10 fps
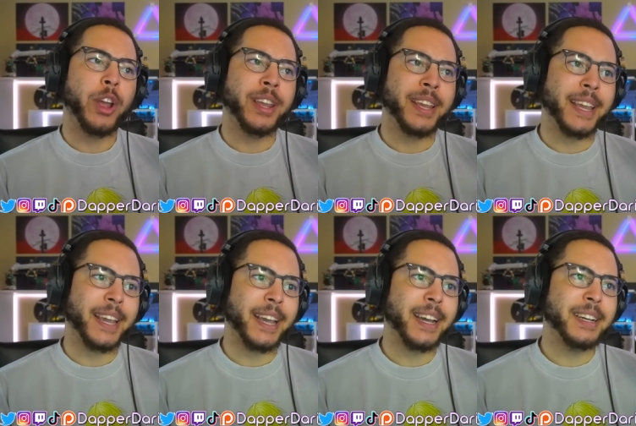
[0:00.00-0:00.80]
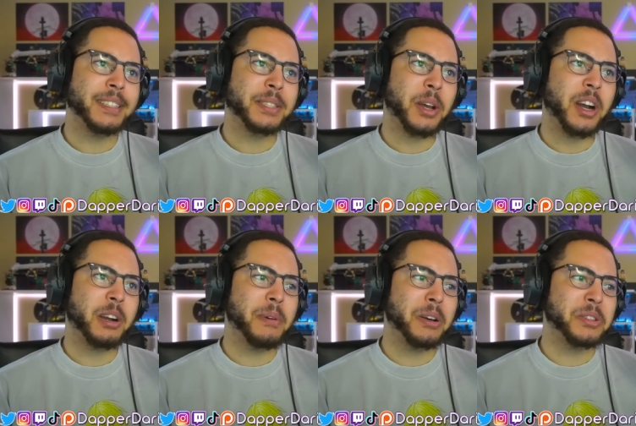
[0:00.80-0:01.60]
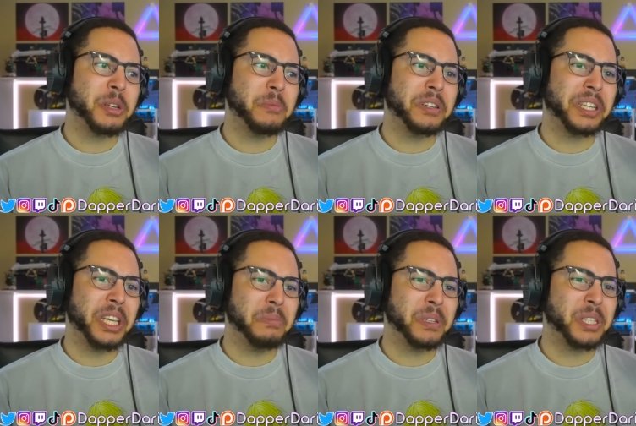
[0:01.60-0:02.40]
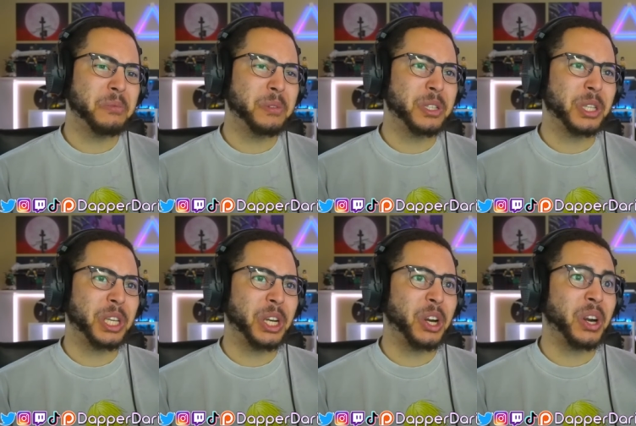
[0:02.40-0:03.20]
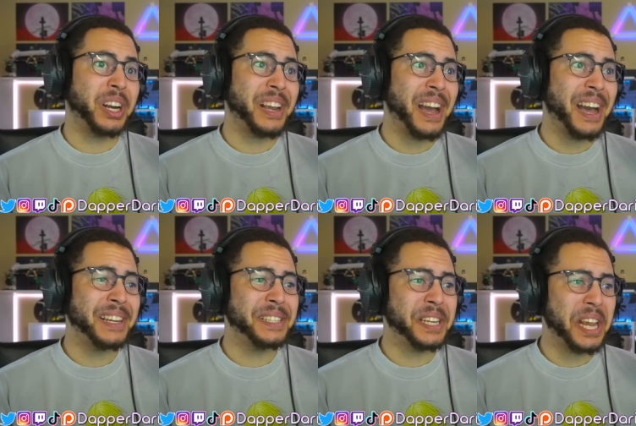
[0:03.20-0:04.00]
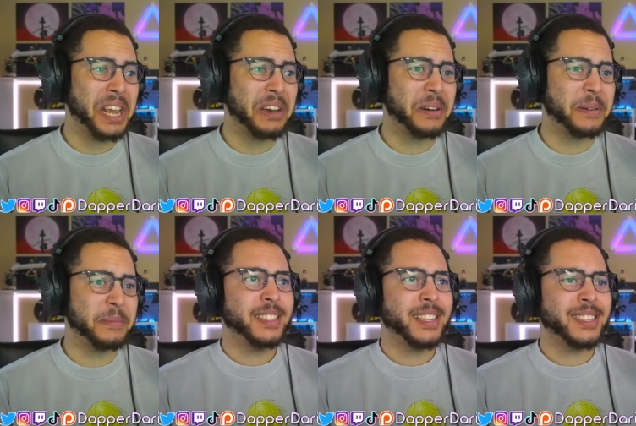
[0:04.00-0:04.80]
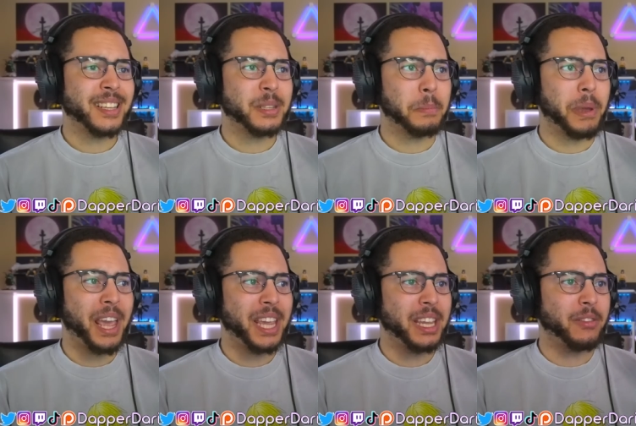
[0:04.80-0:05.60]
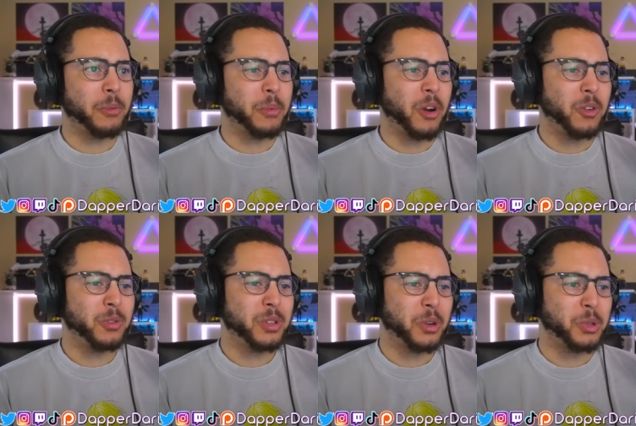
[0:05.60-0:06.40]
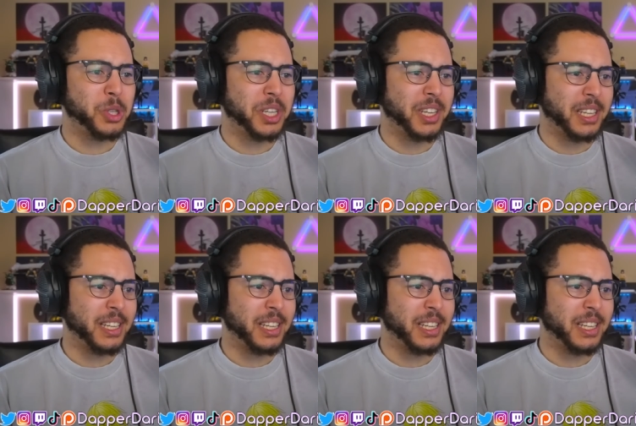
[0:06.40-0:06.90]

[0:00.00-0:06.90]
Yeah, talk about someone keeping someone secure. God damn. That's like some pain from Naruto shit.